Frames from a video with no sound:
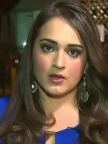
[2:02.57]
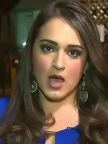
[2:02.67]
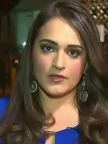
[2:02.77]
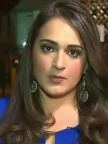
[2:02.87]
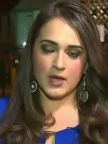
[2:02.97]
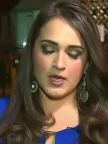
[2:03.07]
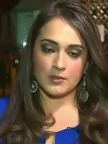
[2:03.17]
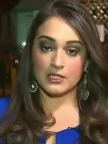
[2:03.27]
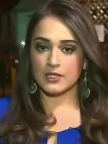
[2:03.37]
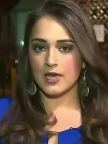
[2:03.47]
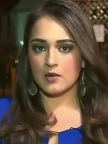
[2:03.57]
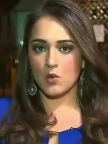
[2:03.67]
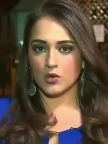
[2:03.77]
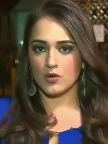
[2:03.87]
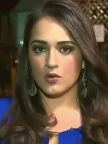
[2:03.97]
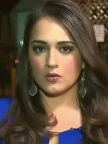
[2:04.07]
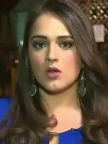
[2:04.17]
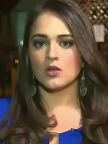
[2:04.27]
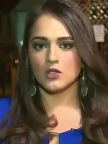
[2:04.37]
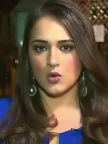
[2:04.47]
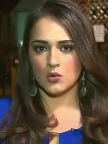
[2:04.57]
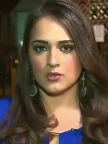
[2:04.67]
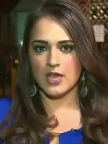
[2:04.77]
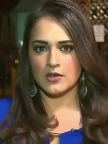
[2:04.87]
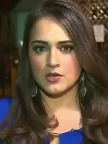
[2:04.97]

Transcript: Live in Miami, Liane Morejon, Local 10